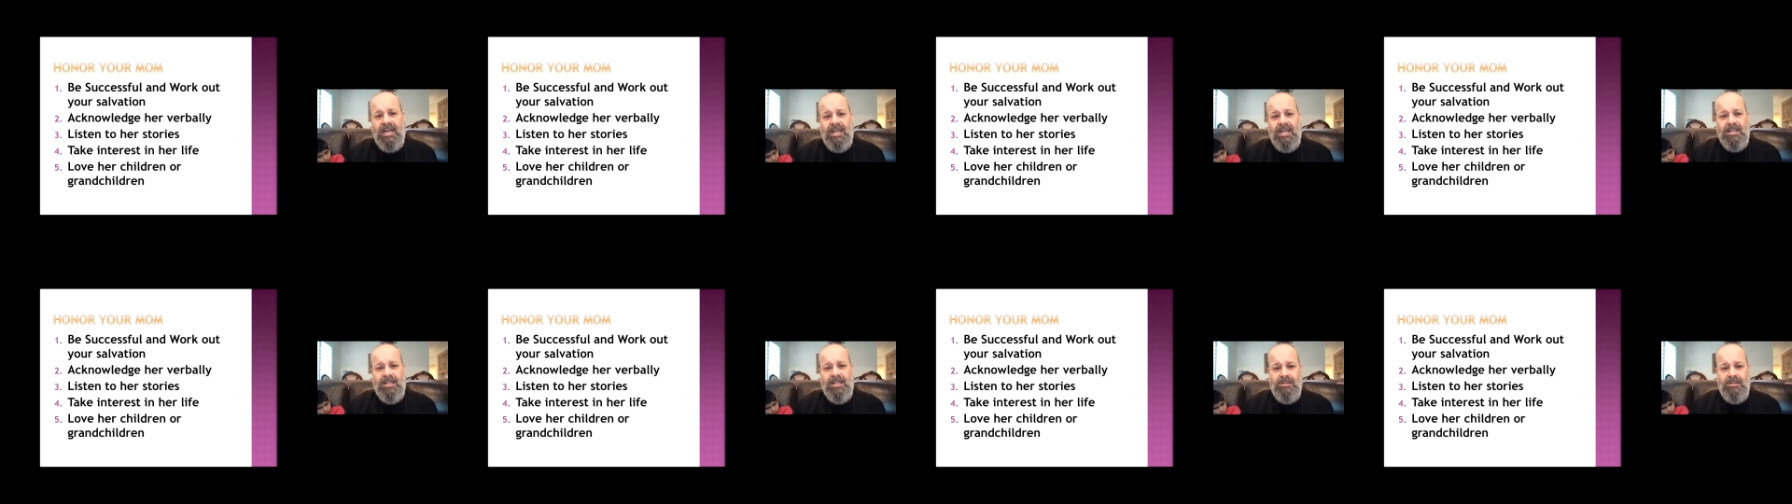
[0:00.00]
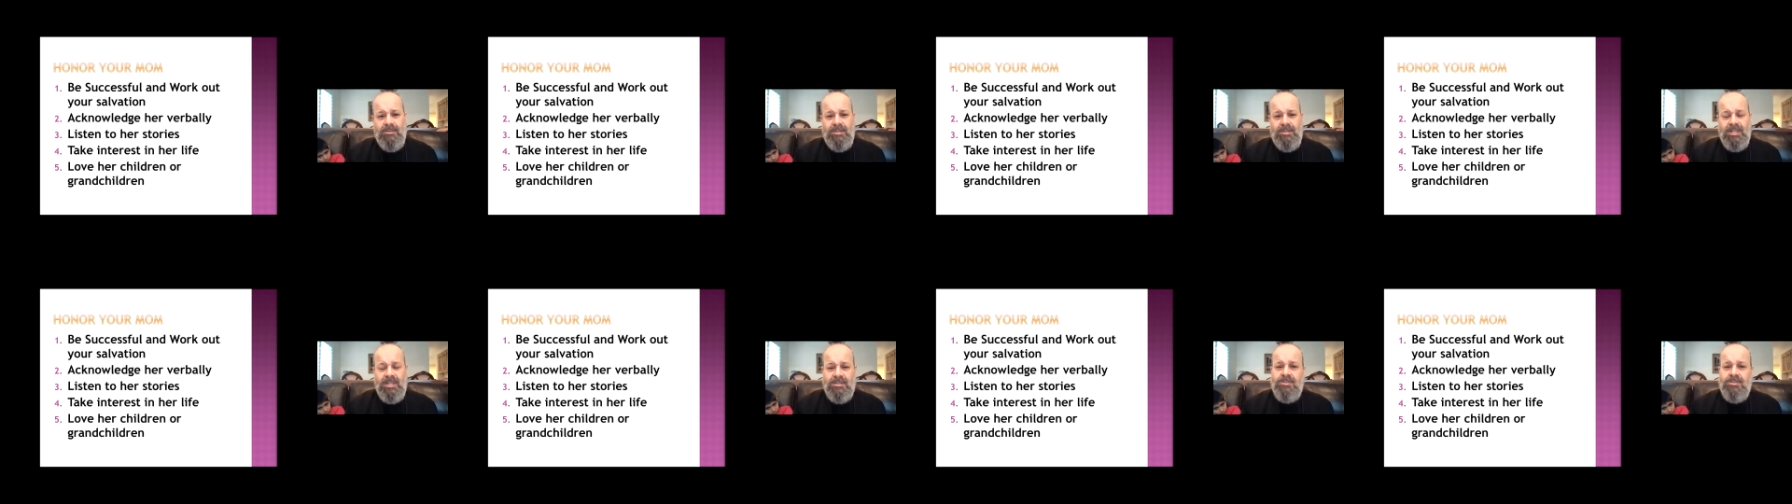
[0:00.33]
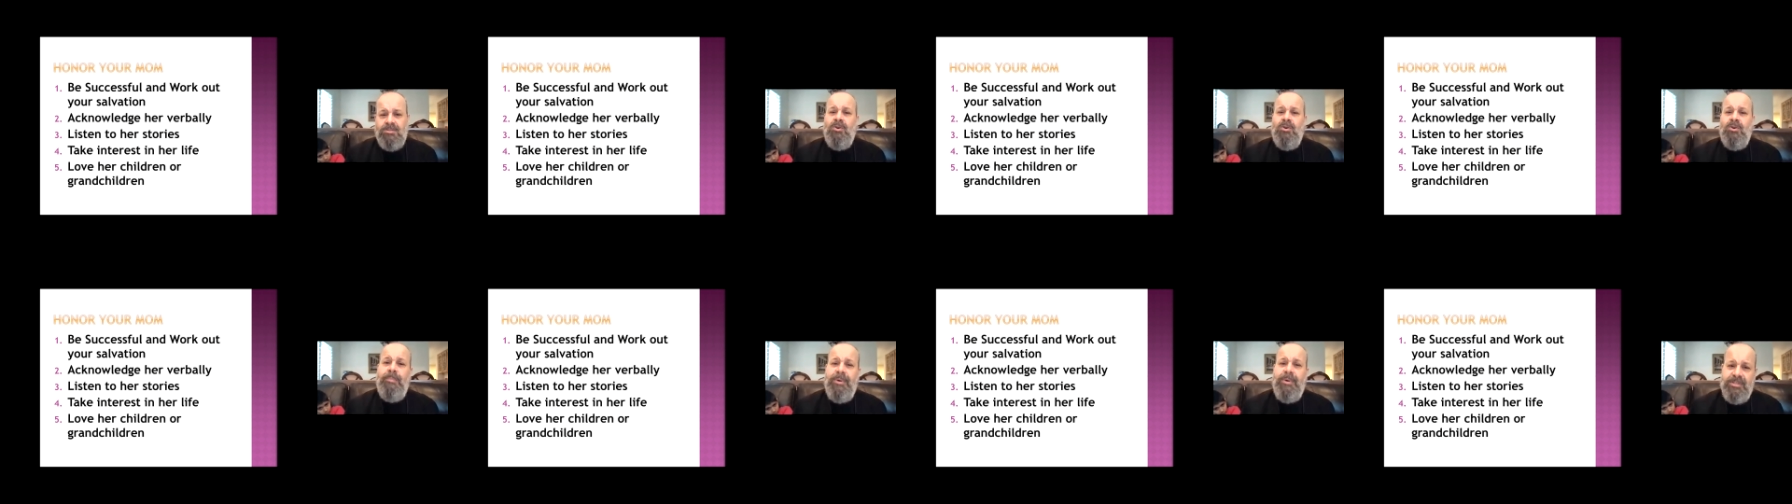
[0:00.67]
And you did
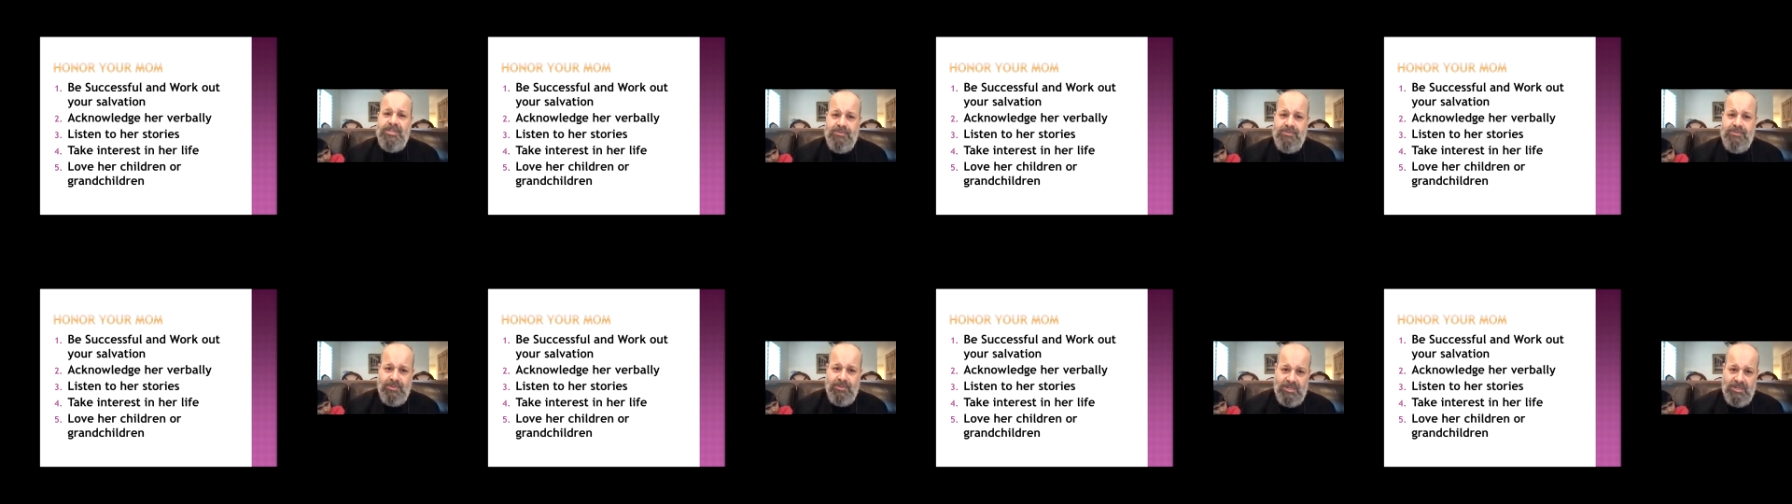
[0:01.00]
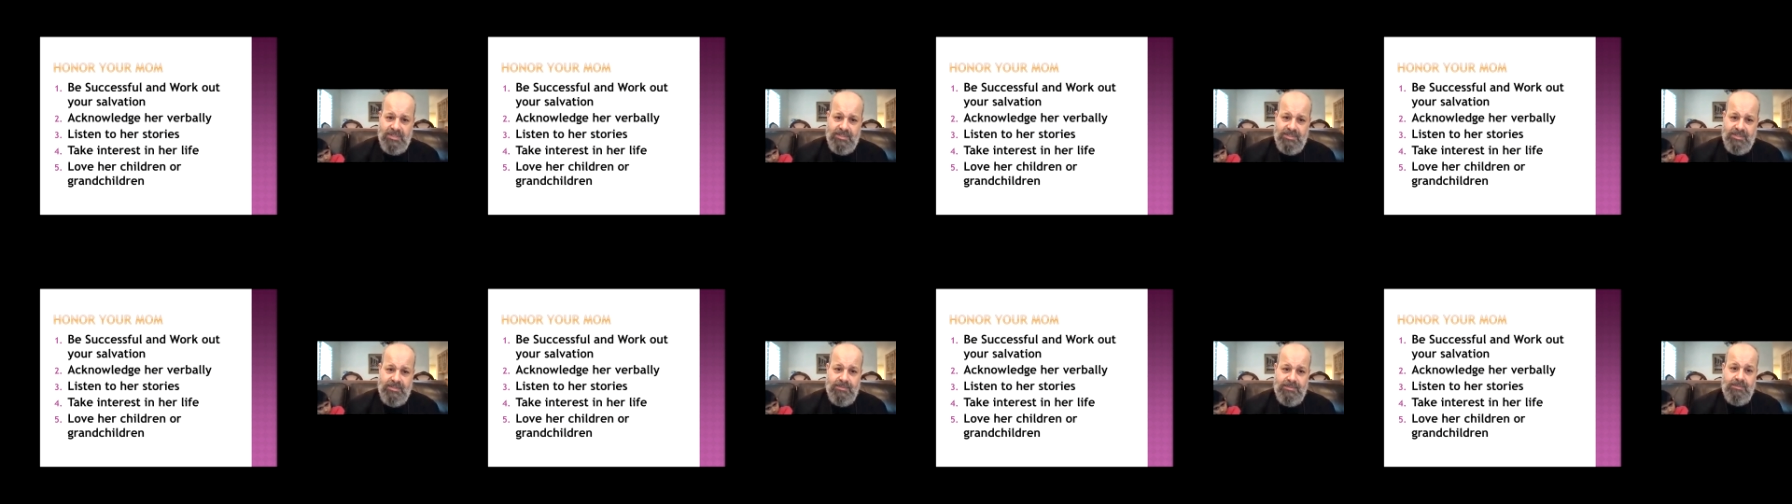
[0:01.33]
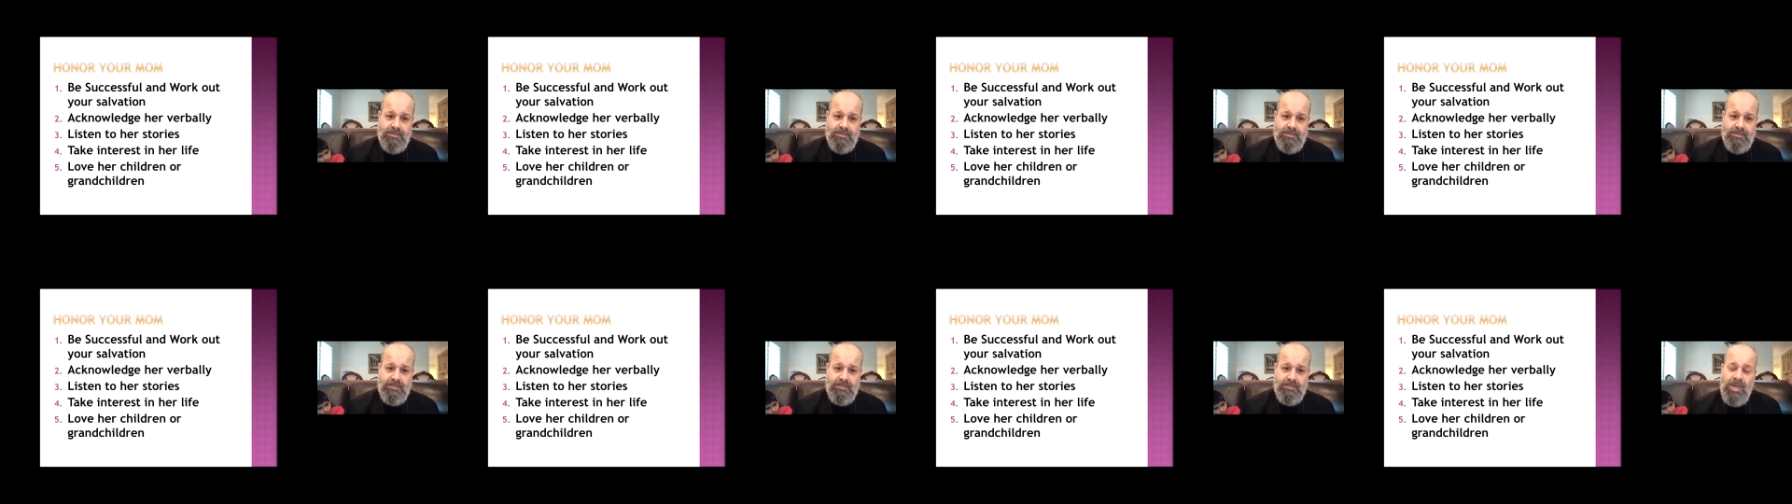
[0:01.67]
so much for us.
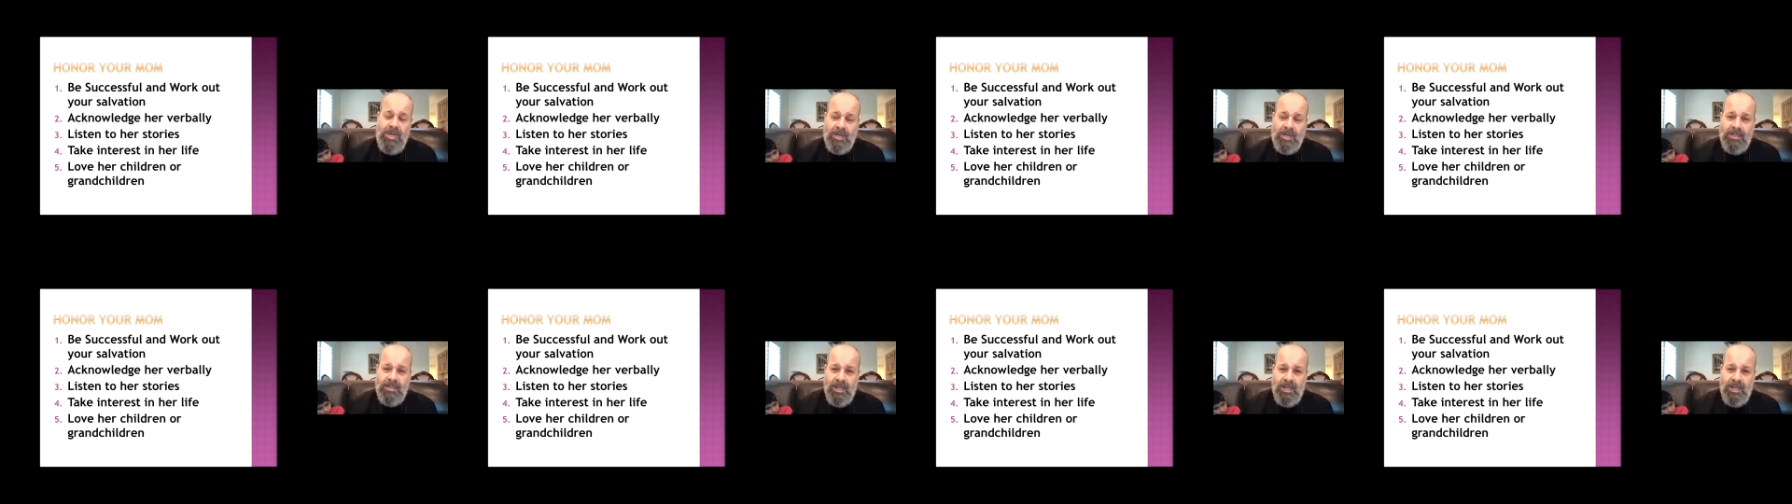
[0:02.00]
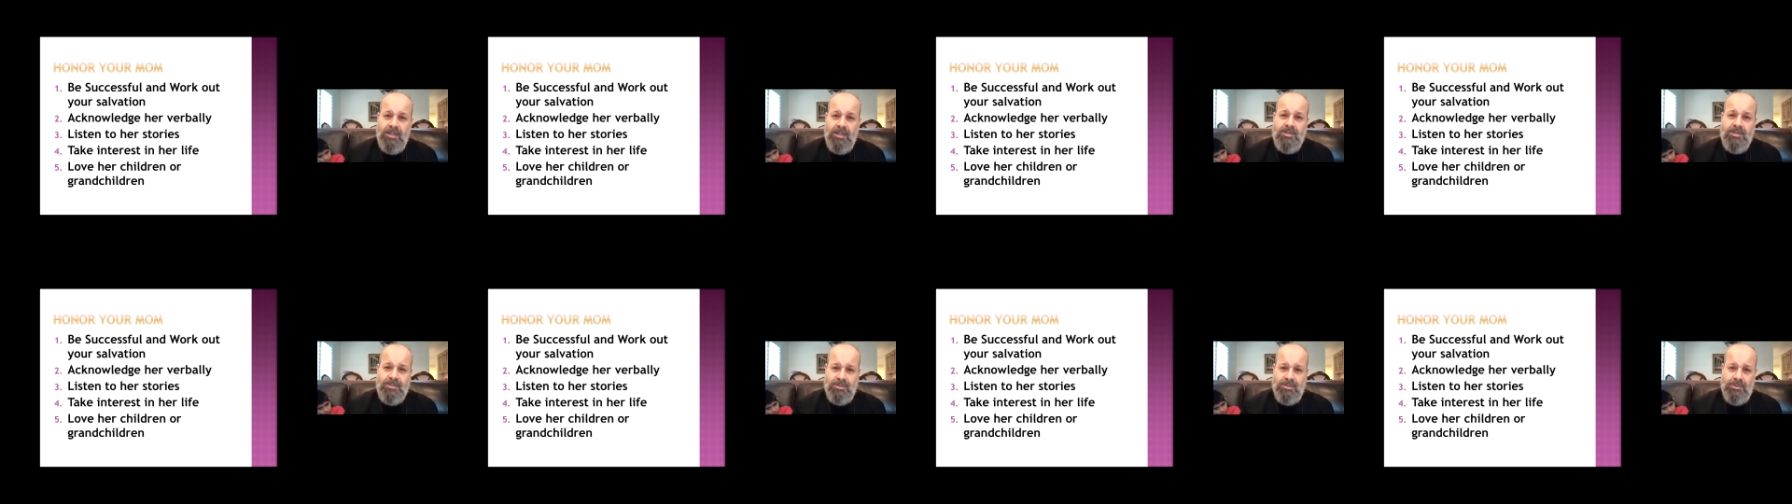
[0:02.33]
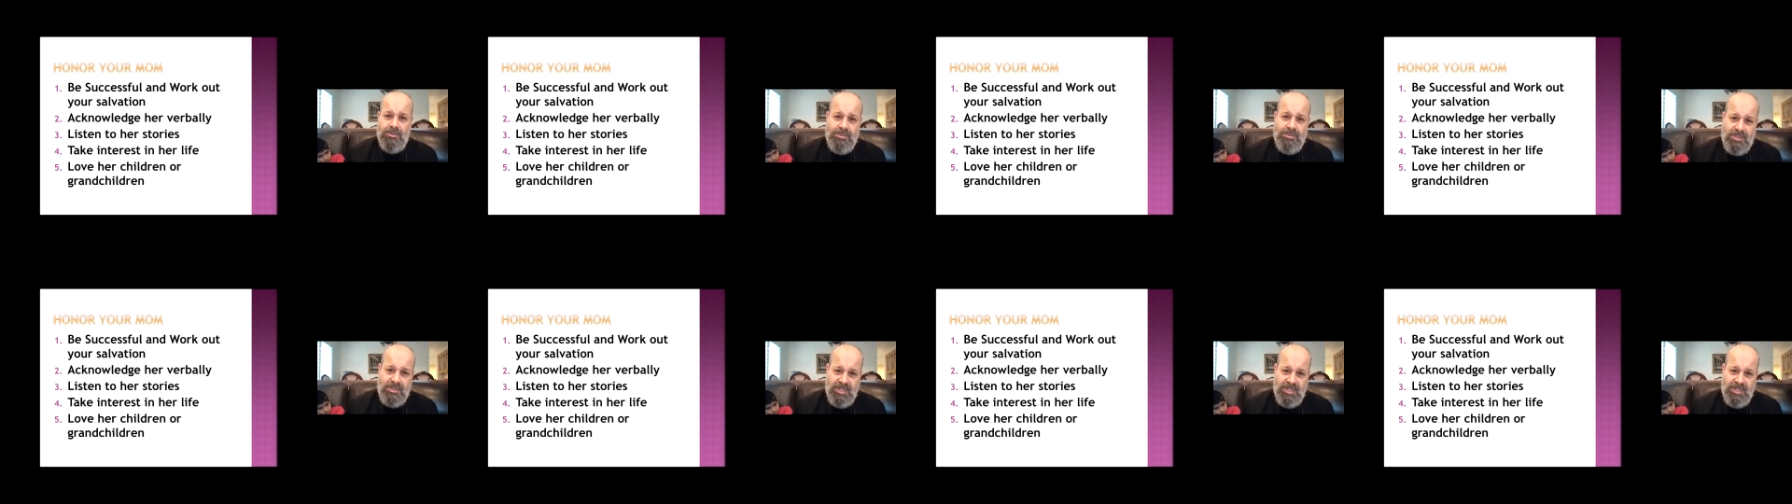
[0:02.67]
We acknowledge those